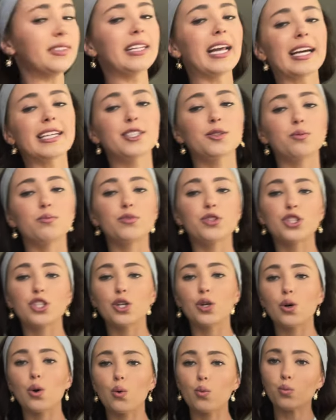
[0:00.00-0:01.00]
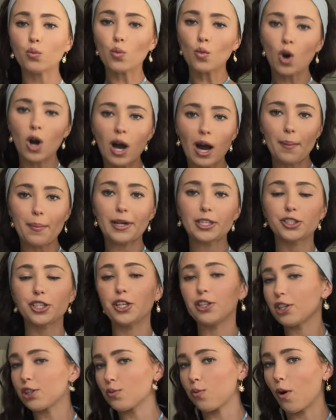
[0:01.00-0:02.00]
next swimsuit, I'm gonna show you
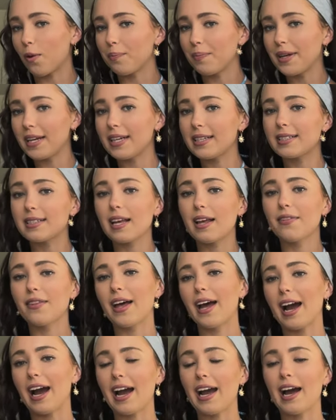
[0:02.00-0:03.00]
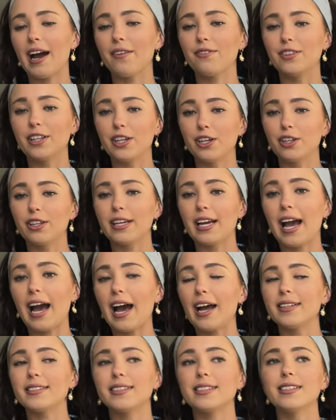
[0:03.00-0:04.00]
this one piece that I have literally
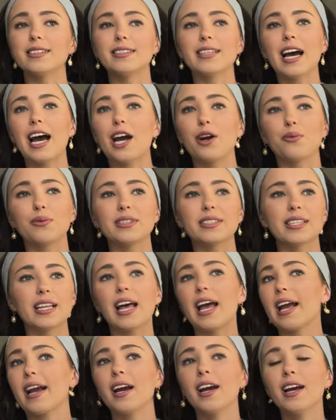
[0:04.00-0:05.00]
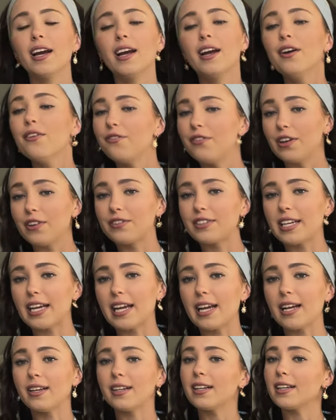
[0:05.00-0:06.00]
had since I was like
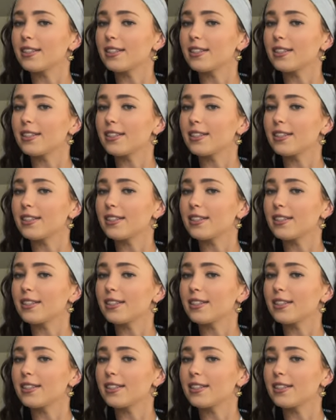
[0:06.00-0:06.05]
15.